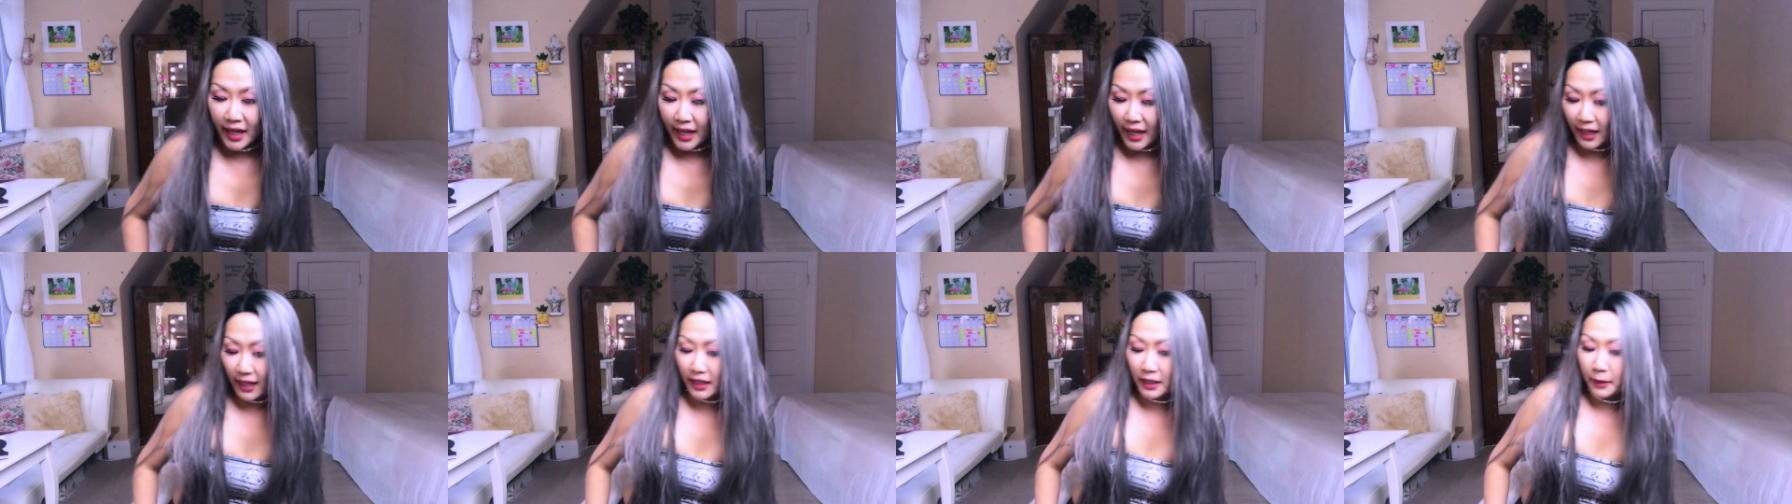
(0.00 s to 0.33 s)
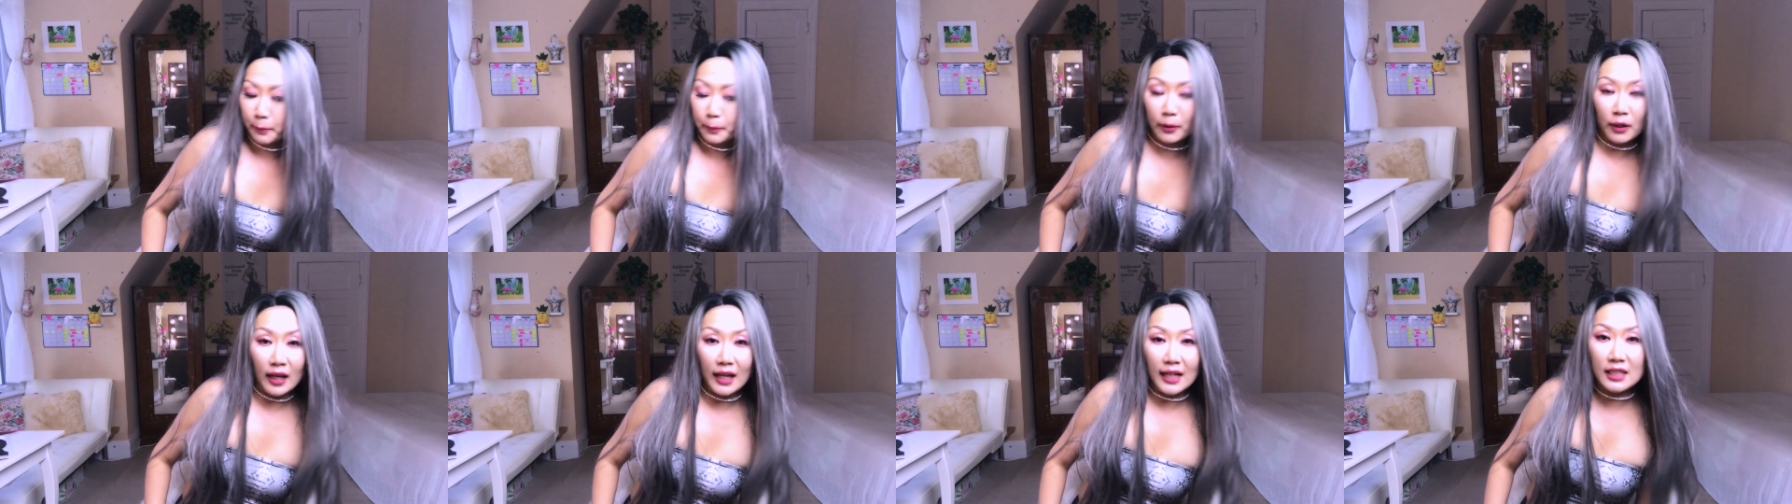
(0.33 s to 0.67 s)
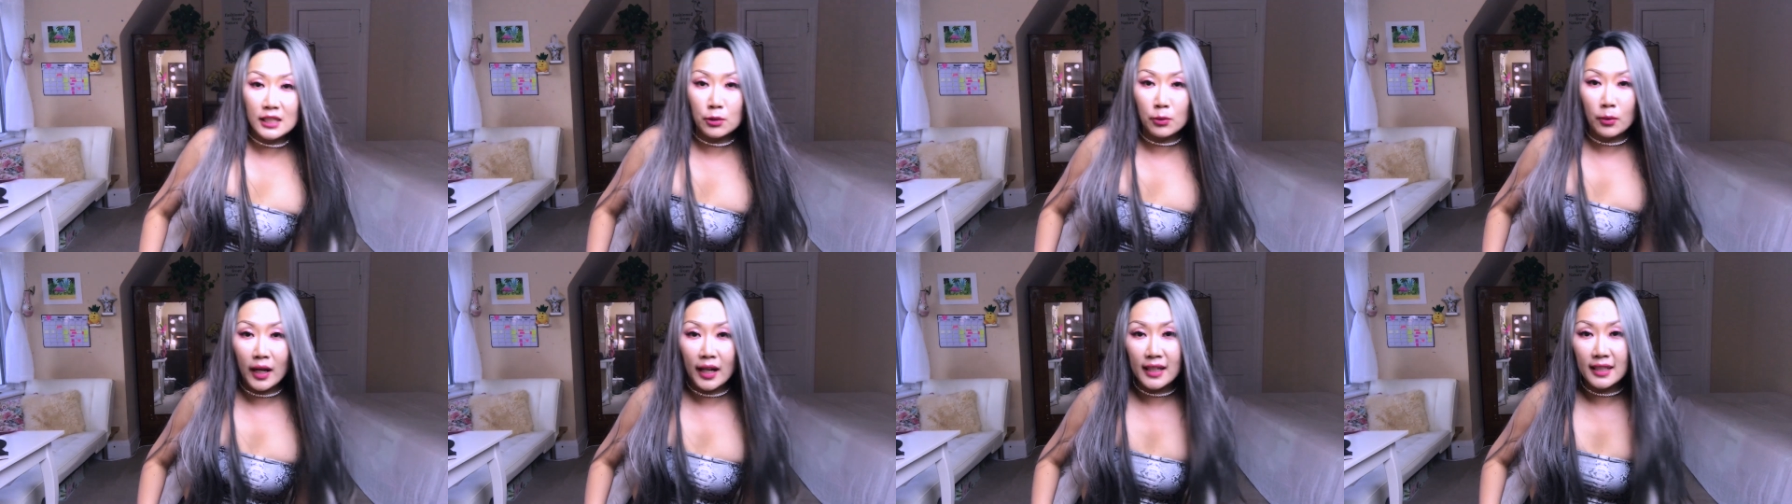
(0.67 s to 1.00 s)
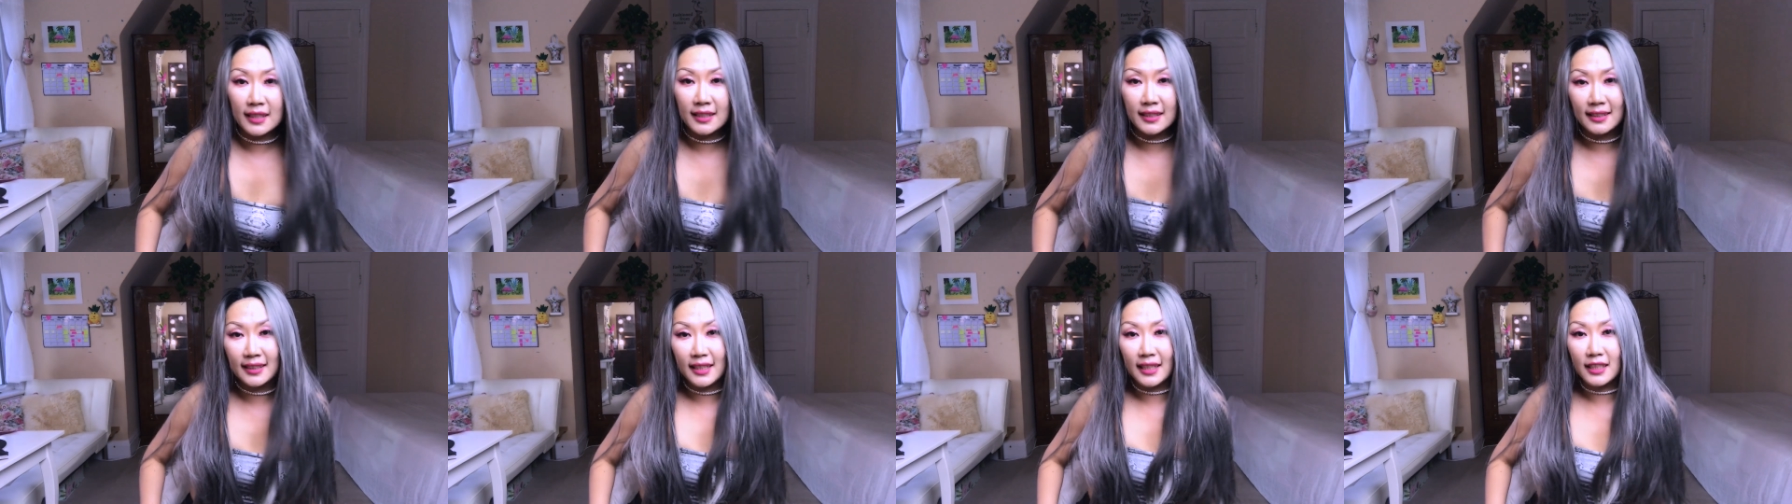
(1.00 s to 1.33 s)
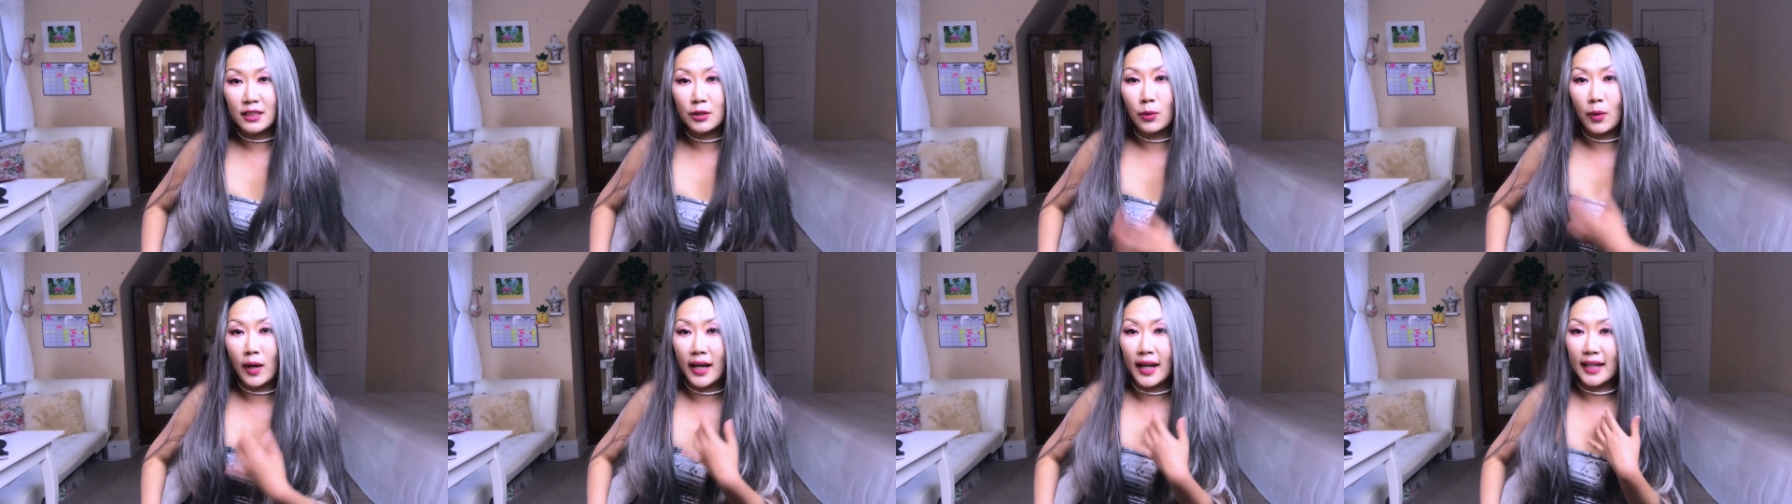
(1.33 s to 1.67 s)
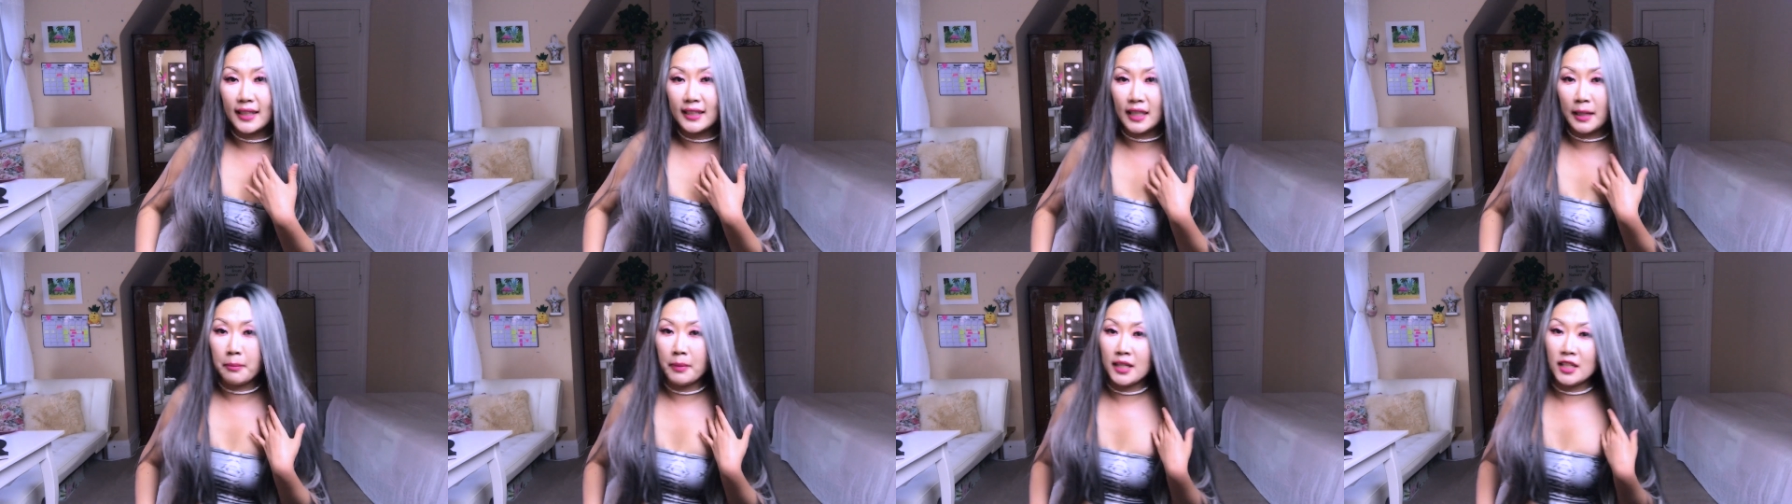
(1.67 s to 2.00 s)
And price-wise, this one,
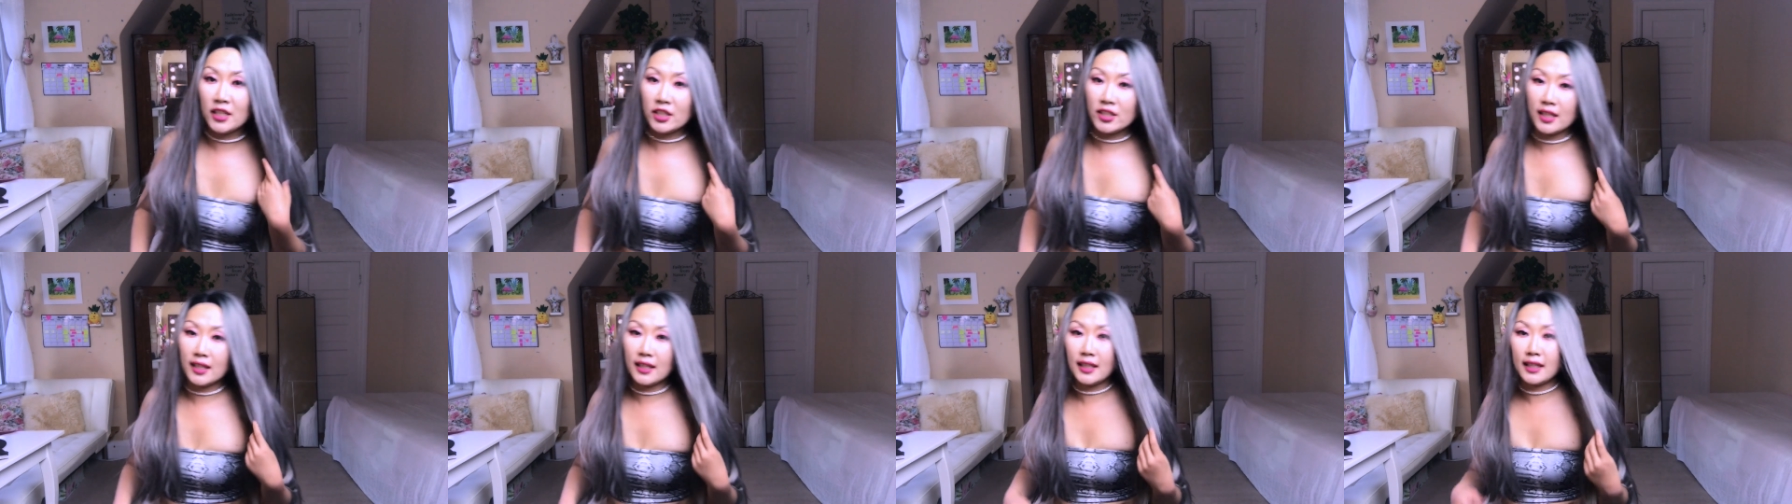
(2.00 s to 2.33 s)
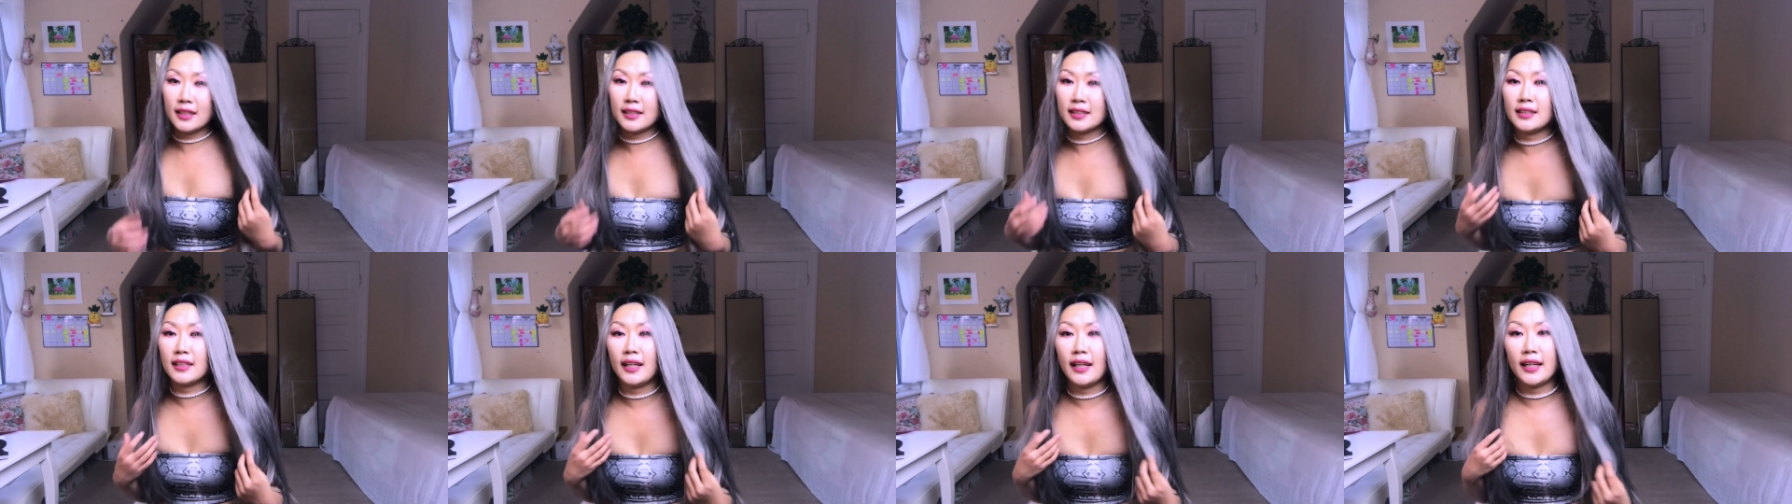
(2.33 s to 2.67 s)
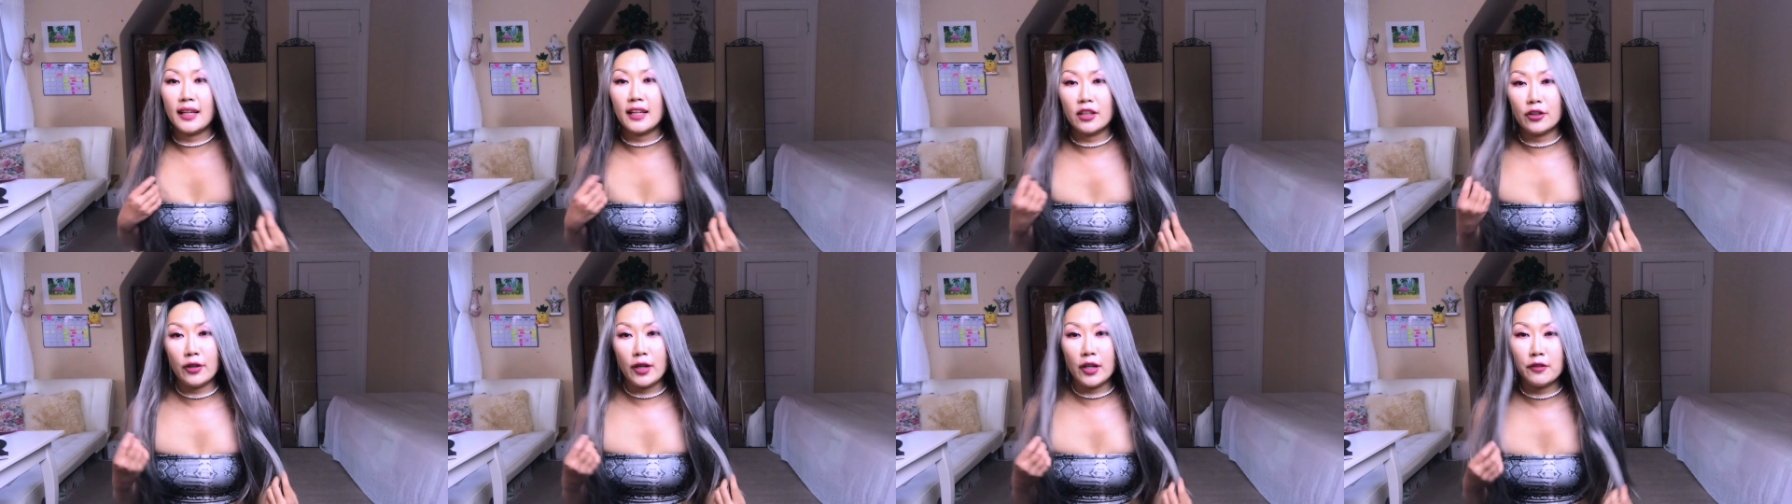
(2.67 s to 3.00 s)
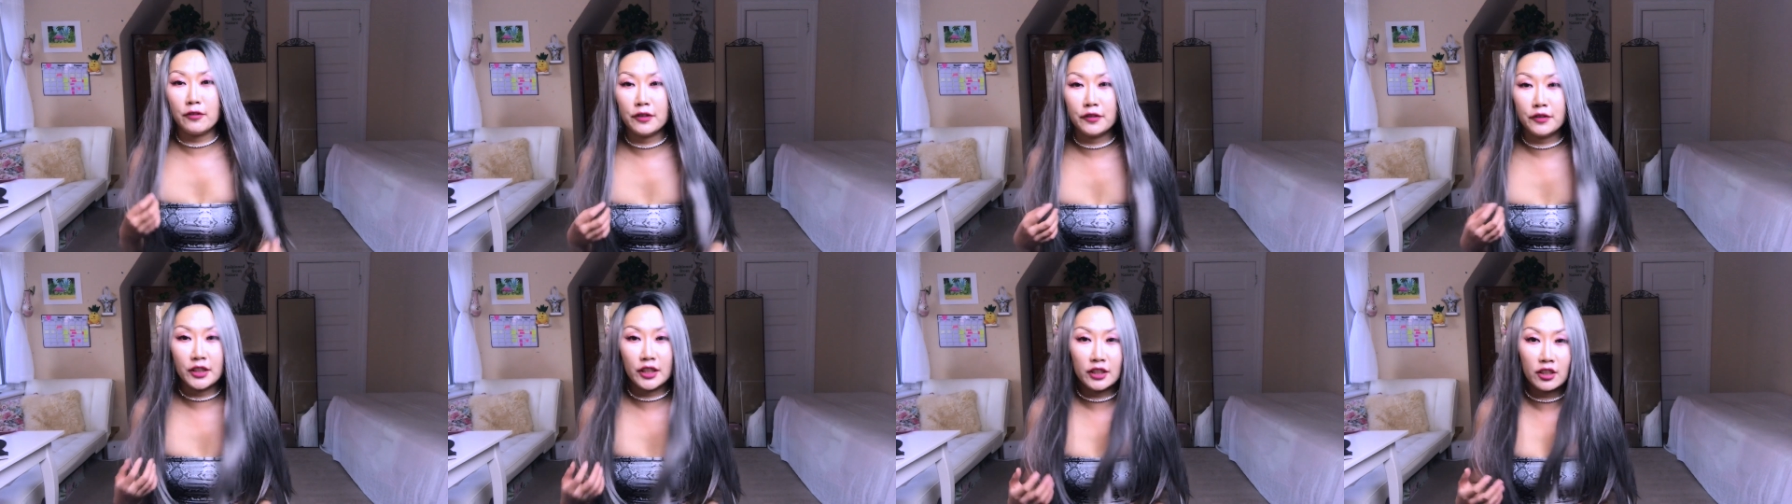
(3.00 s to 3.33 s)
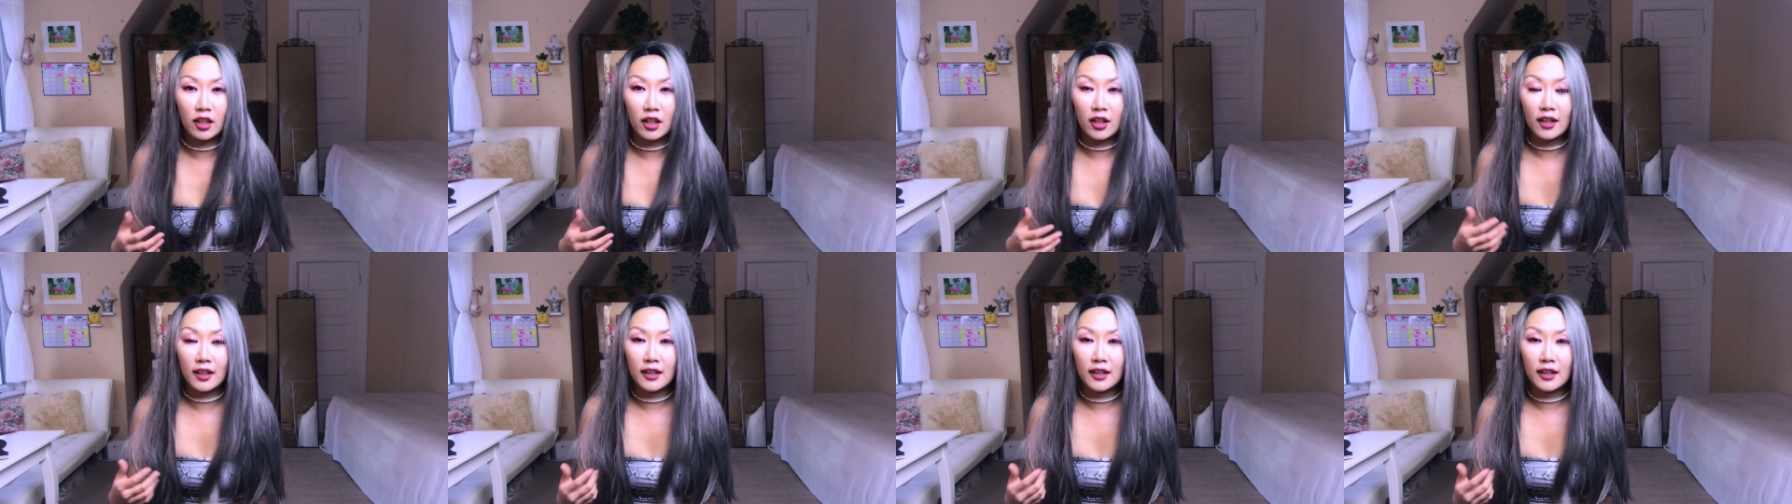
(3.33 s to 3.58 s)
as I mentioned, is like around $50,